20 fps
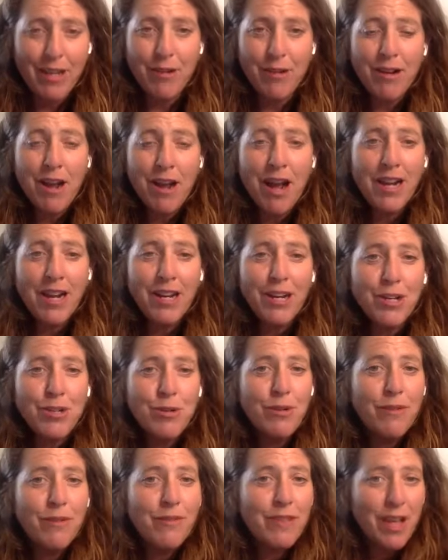You're not in
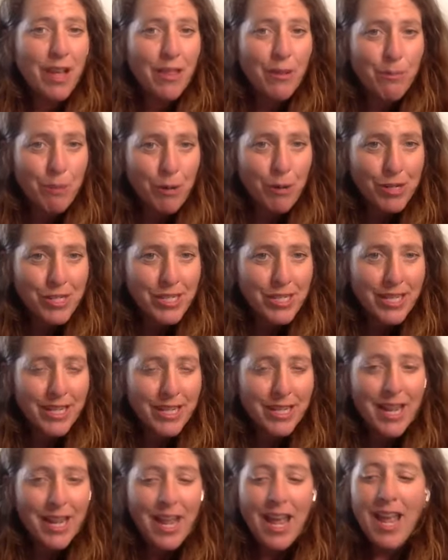control of the other
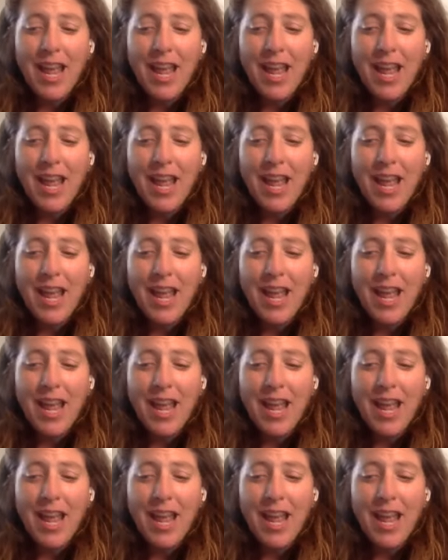person,